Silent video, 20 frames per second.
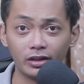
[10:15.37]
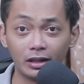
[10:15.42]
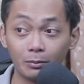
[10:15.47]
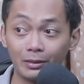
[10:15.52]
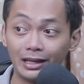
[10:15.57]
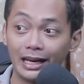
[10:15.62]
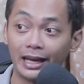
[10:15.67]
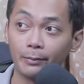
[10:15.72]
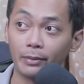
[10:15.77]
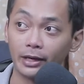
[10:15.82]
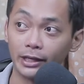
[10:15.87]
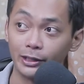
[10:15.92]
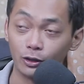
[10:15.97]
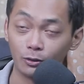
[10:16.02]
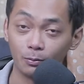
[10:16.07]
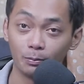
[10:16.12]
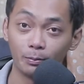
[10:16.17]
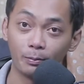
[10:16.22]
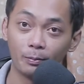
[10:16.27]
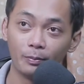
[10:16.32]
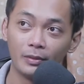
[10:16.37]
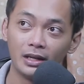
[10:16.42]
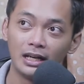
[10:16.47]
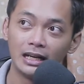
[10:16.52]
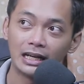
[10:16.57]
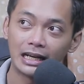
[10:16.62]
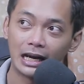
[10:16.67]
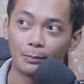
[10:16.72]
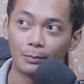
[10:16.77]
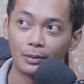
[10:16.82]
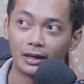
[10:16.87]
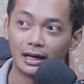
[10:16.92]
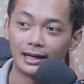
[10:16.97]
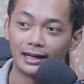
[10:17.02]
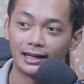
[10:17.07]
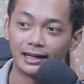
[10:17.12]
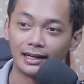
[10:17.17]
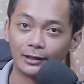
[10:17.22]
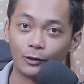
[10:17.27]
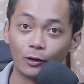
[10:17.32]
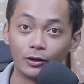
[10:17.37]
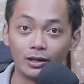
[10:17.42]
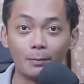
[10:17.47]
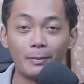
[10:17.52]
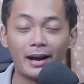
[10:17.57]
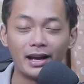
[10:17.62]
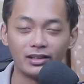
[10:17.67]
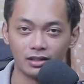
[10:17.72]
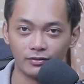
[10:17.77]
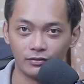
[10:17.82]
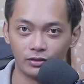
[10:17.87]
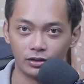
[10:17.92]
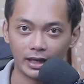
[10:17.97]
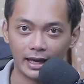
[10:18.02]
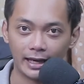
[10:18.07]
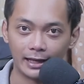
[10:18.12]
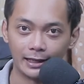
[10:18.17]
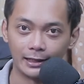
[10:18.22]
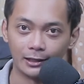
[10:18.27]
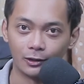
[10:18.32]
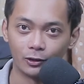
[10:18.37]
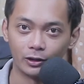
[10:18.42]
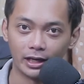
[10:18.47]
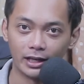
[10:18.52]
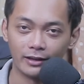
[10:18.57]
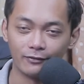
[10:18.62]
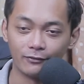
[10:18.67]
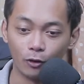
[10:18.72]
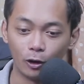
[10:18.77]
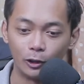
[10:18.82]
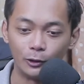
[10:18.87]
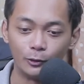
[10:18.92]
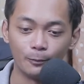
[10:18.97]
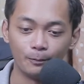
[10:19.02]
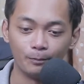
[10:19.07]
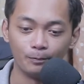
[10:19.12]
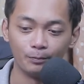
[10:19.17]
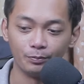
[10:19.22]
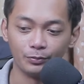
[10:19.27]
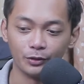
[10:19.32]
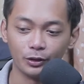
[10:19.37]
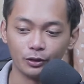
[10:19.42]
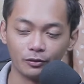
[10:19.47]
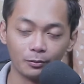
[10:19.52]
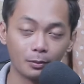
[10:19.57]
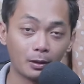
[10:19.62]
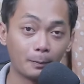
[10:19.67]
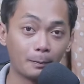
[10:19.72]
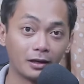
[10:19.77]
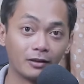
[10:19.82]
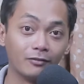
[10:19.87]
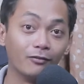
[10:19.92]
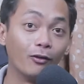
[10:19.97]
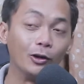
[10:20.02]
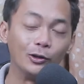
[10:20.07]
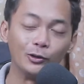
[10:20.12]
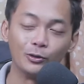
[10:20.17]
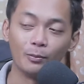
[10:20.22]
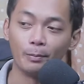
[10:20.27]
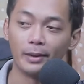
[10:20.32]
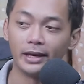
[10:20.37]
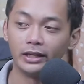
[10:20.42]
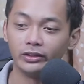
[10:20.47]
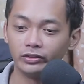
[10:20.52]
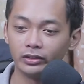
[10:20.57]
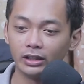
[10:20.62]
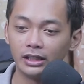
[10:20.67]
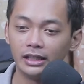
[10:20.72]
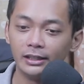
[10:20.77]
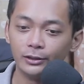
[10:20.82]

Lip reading: malaki pa rin yun kapag on a massive scale, on a volume, you know, kapag volume based.